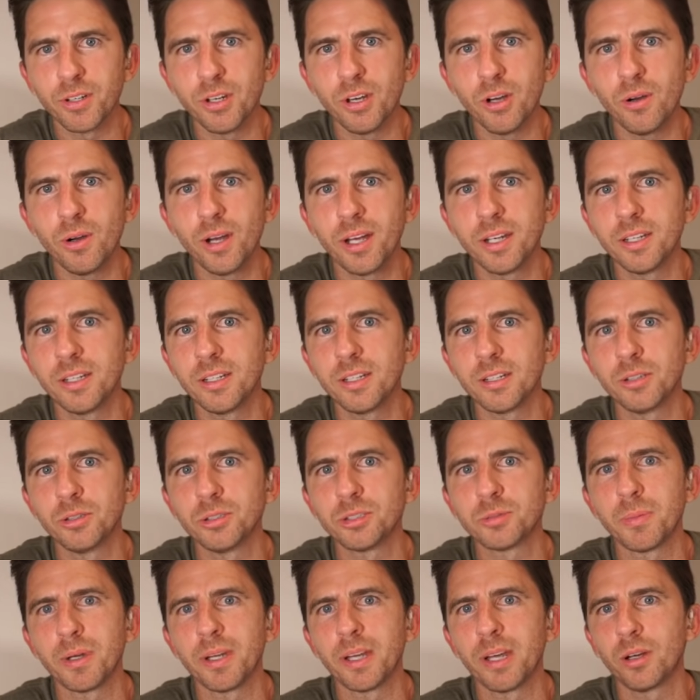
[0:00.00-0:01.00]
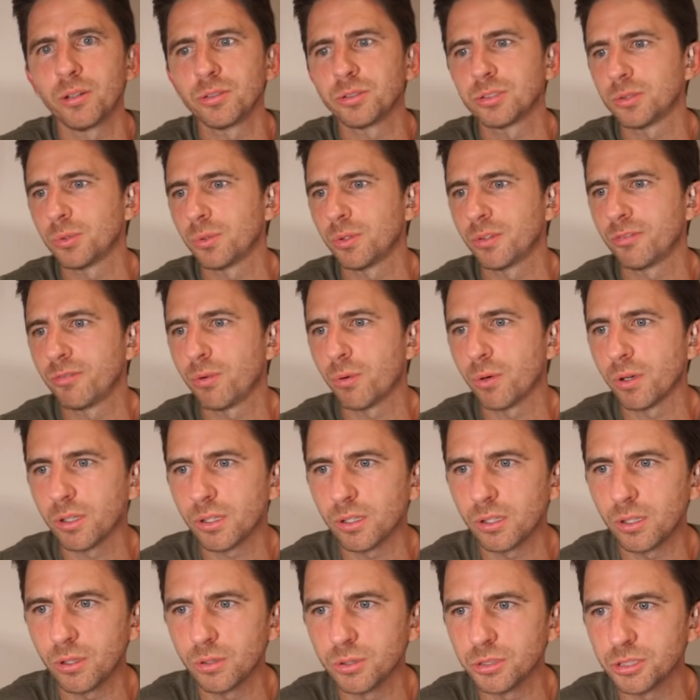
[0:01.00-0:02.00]
No, I didn't lose my house to a
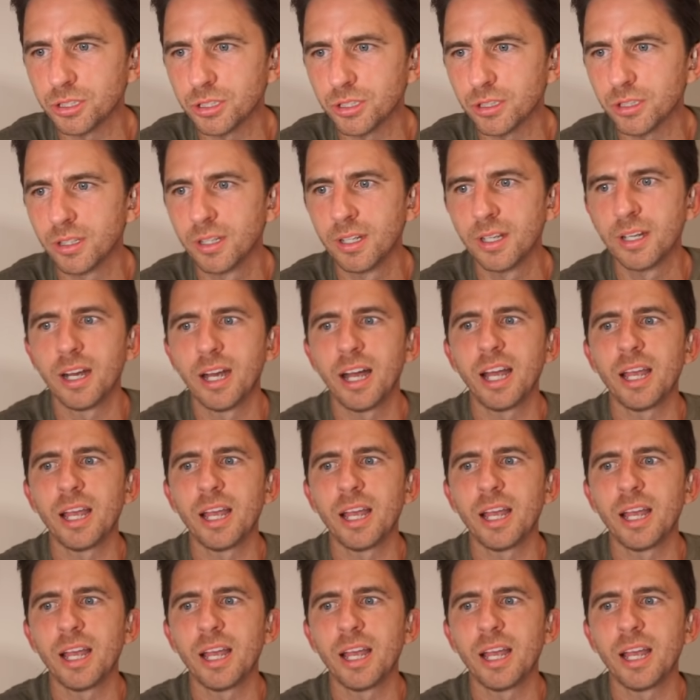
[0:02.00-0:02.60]
foreclosure.